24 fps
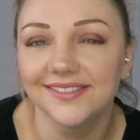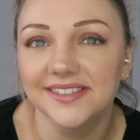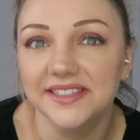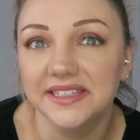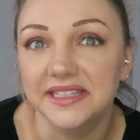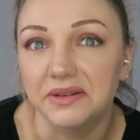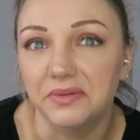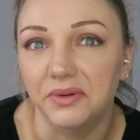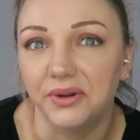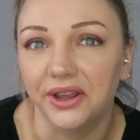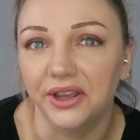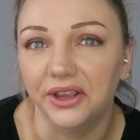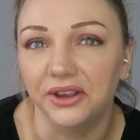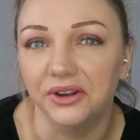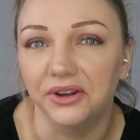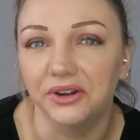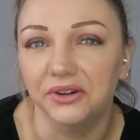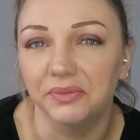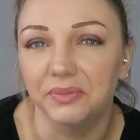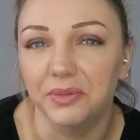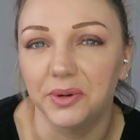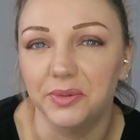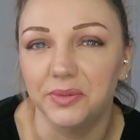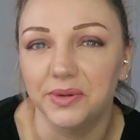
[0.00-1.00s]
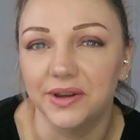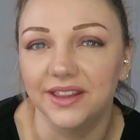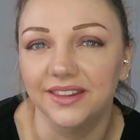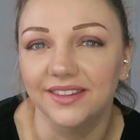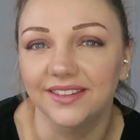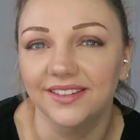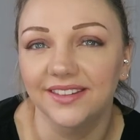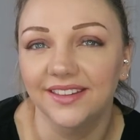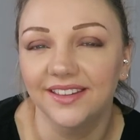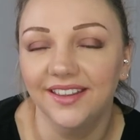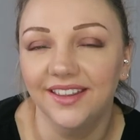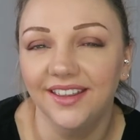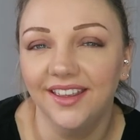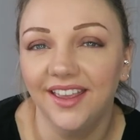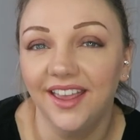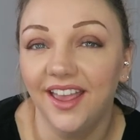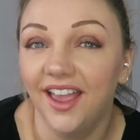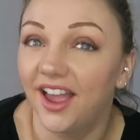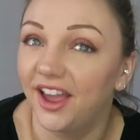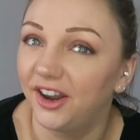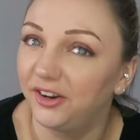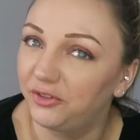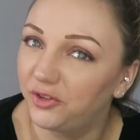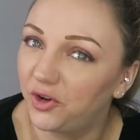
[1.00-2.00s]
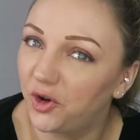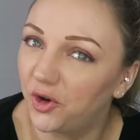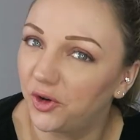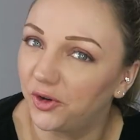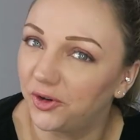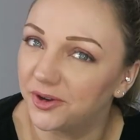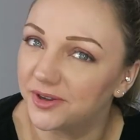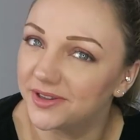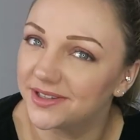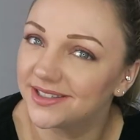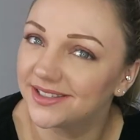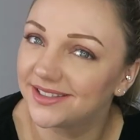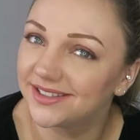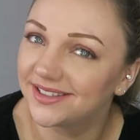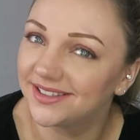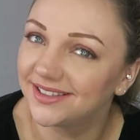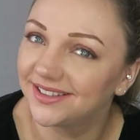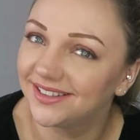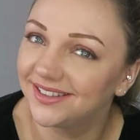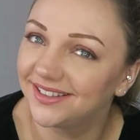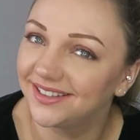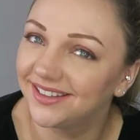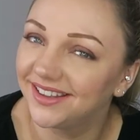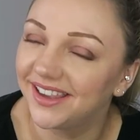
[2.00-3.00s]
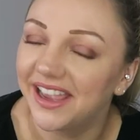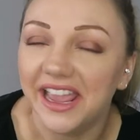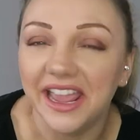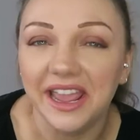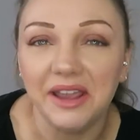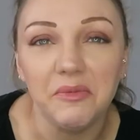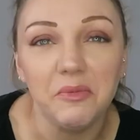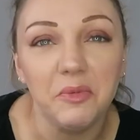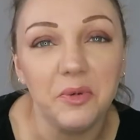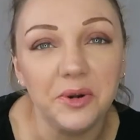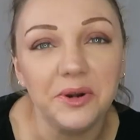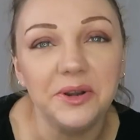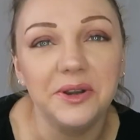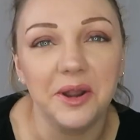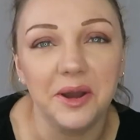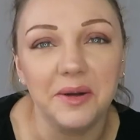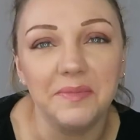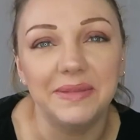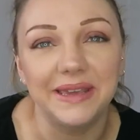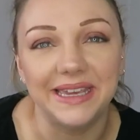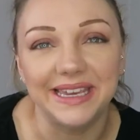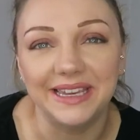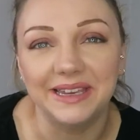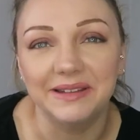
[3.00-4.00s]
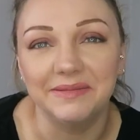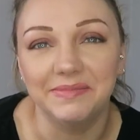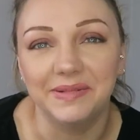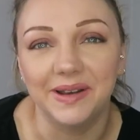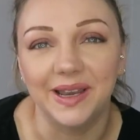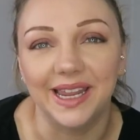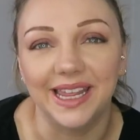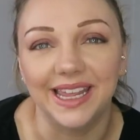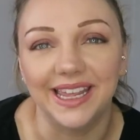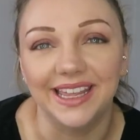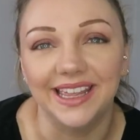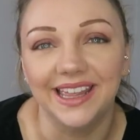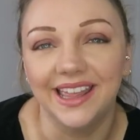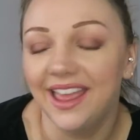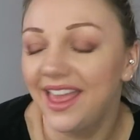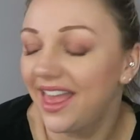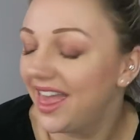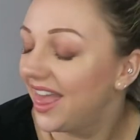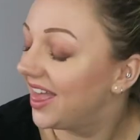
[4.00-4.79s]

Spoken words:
See what I can come up with. And of course, it would not be complete.